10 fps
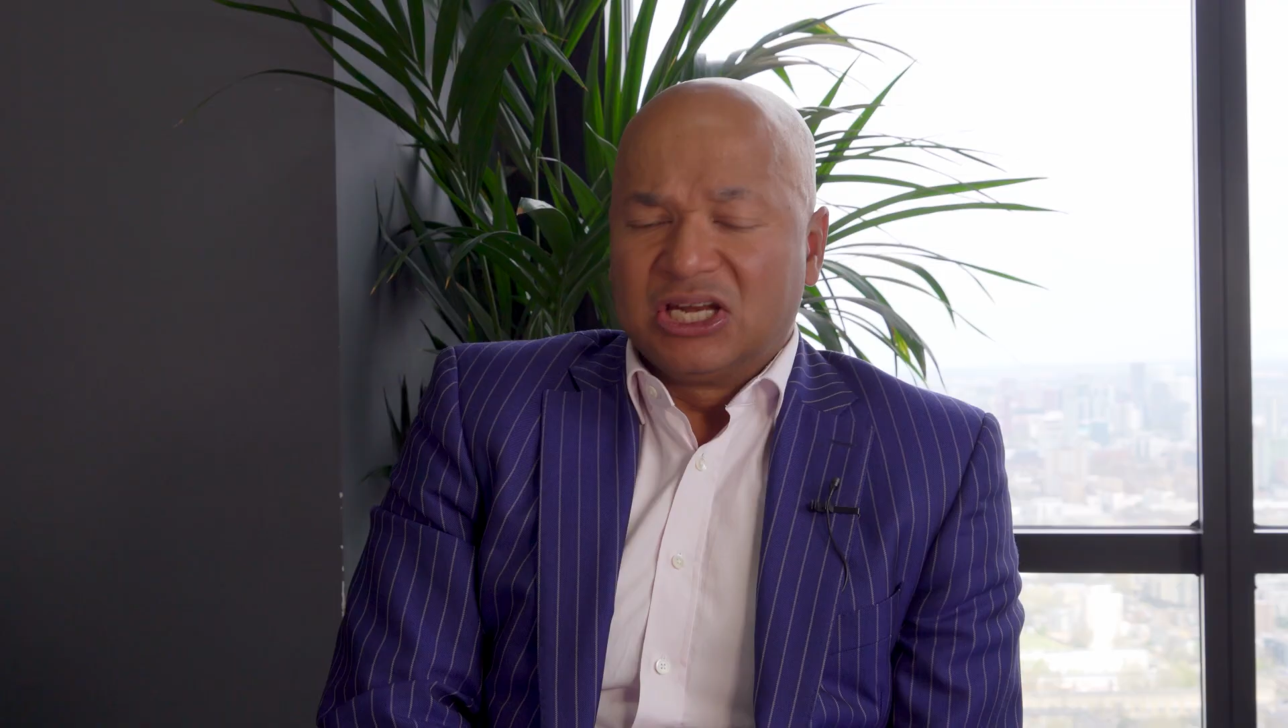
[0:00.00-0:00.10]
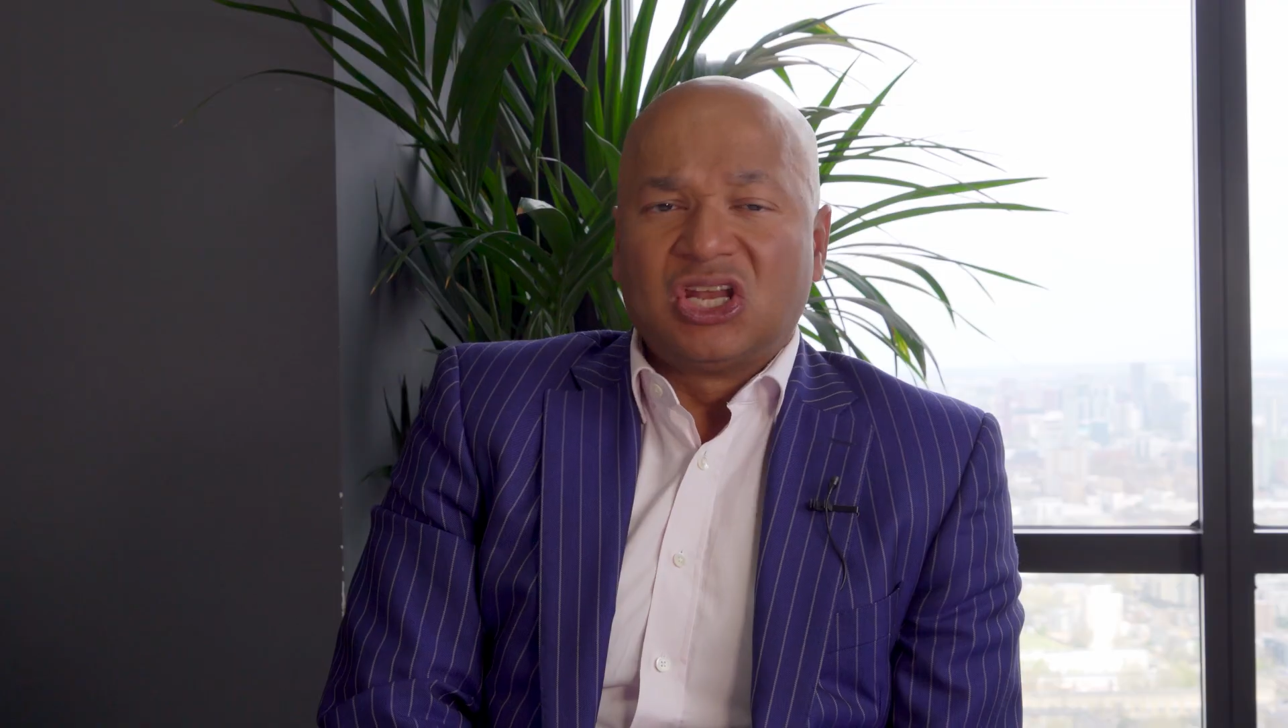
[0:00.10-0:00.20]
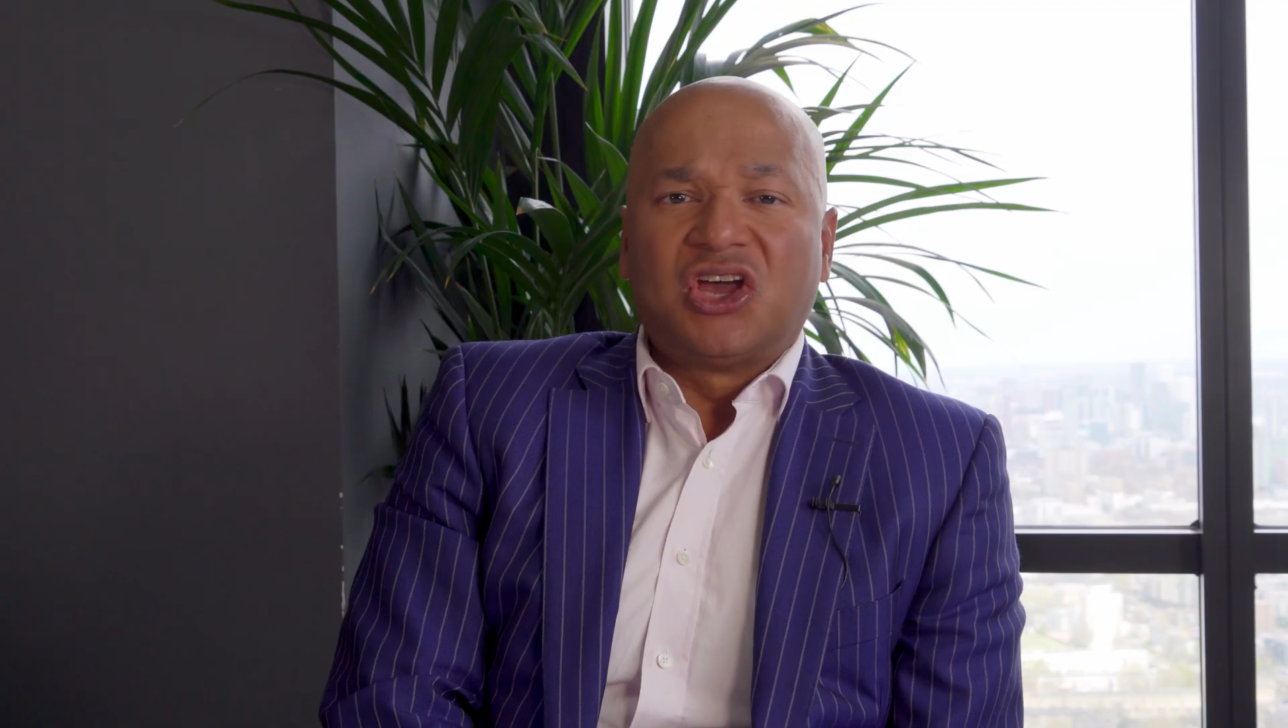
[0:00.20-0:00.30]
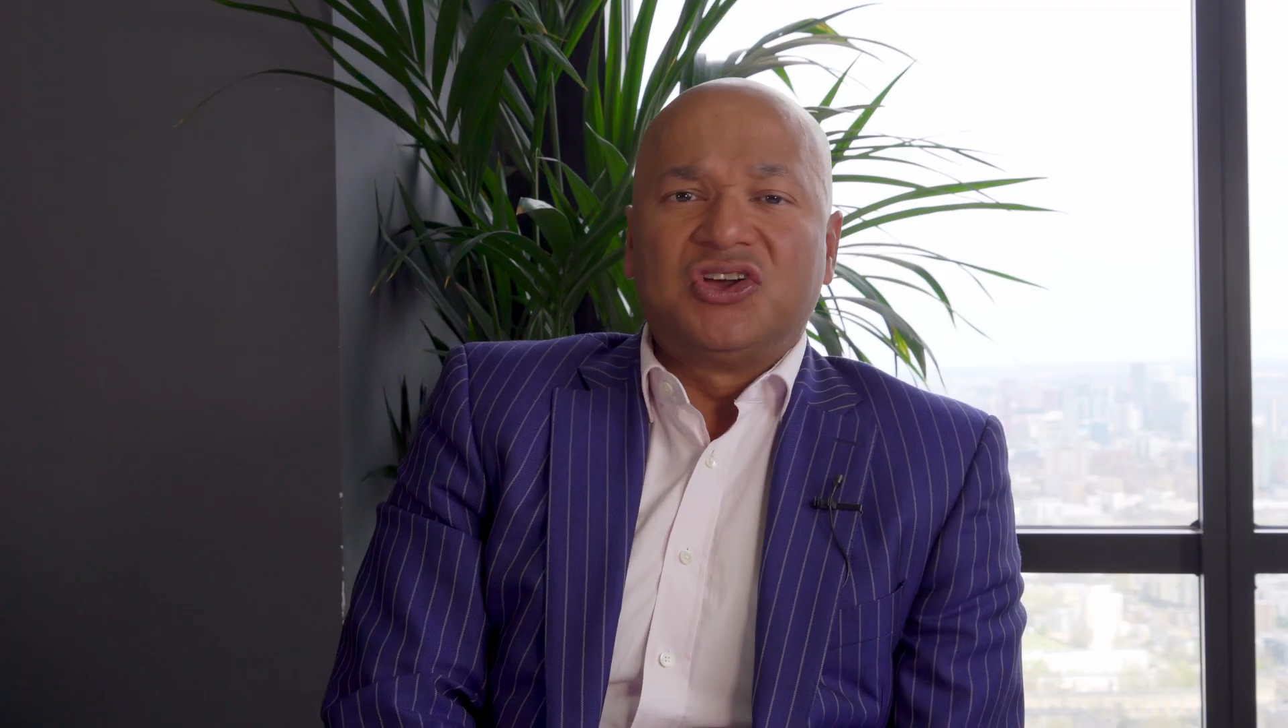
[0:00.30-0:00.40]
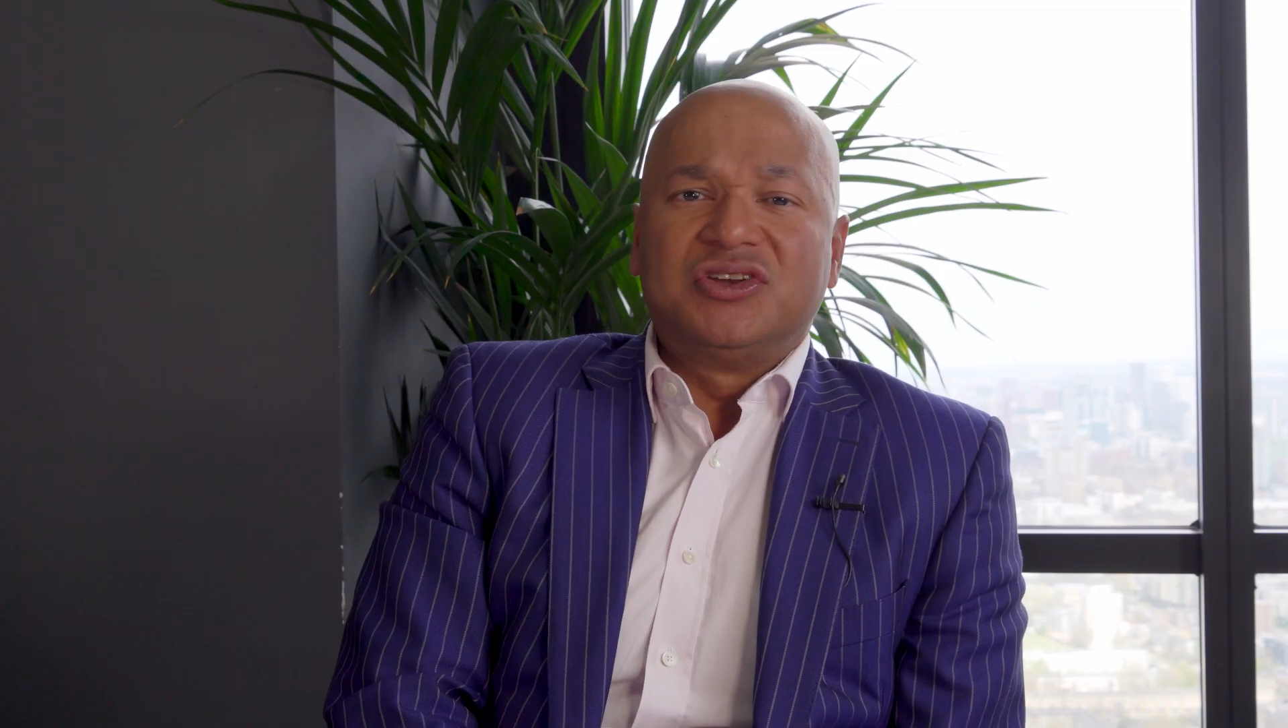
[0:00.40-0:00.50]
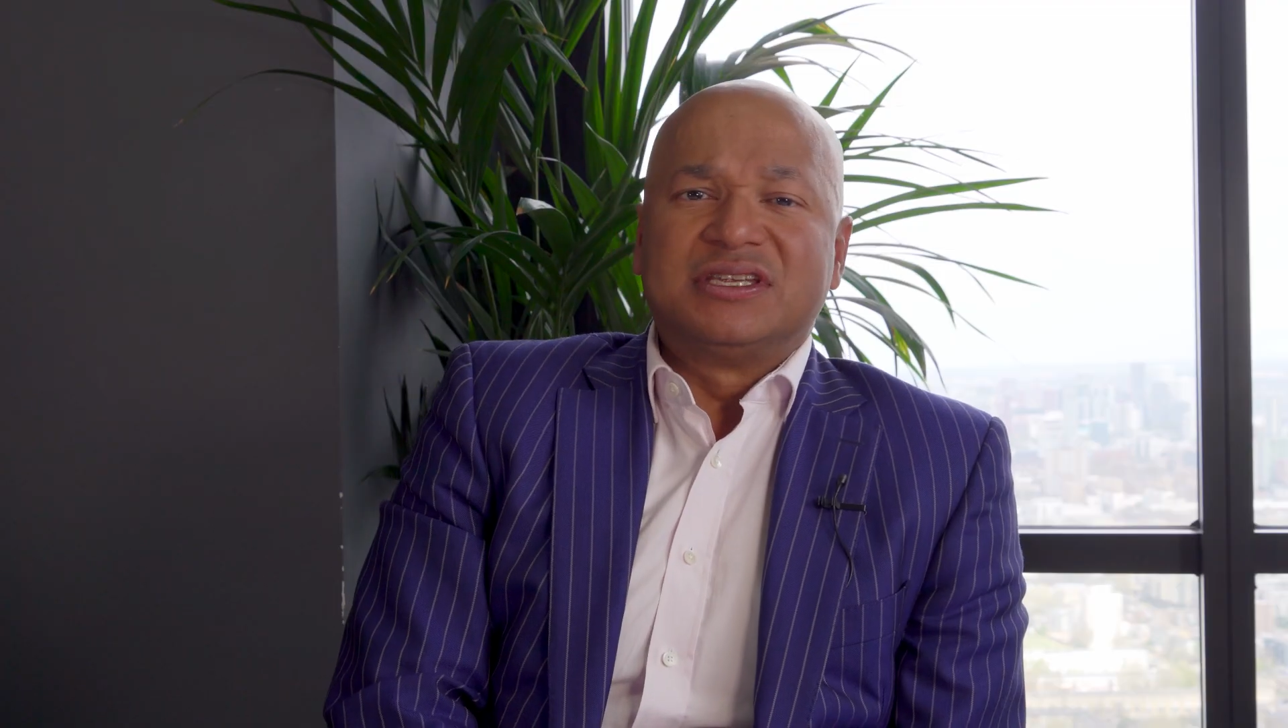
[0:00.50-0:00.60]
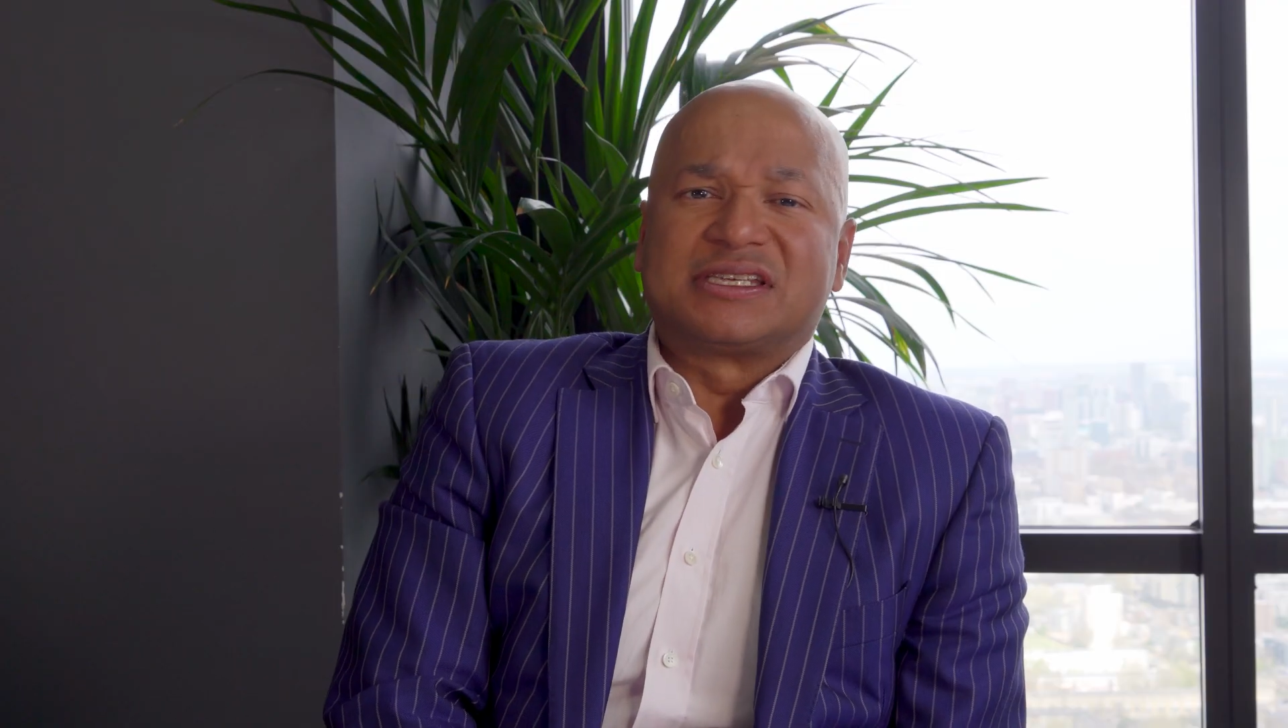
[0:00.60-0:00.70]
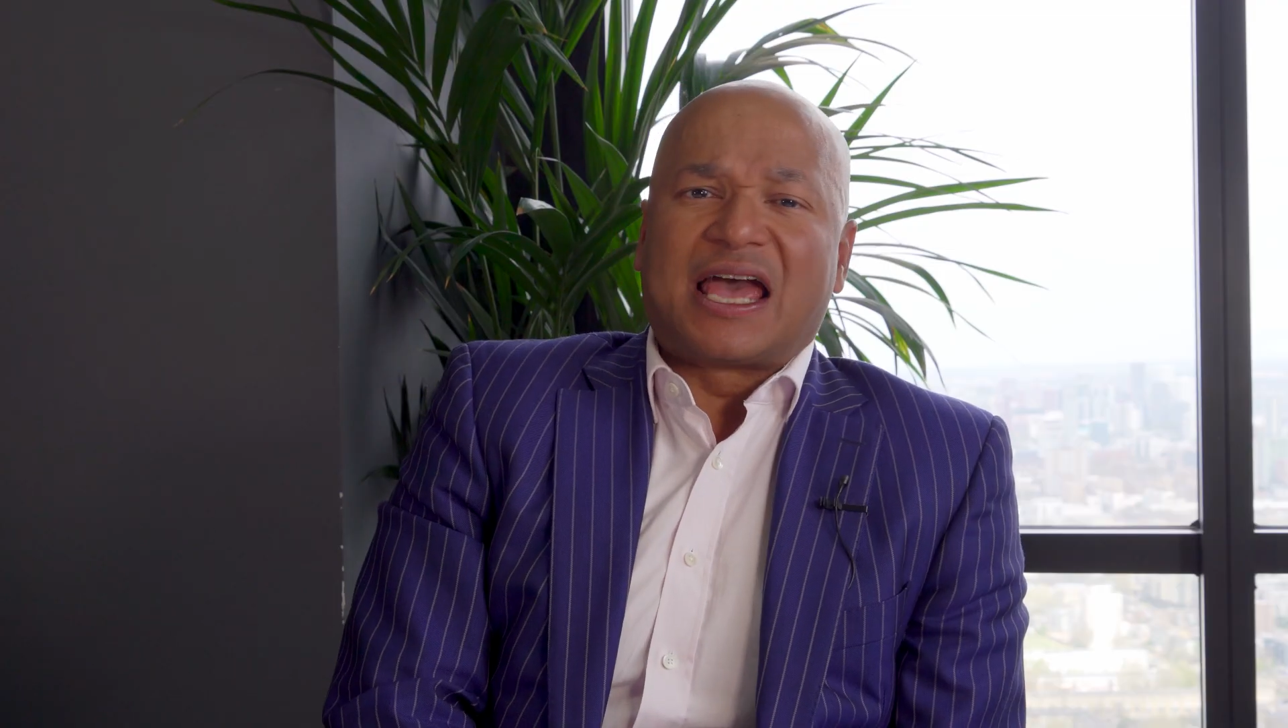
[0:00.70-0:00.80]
Loans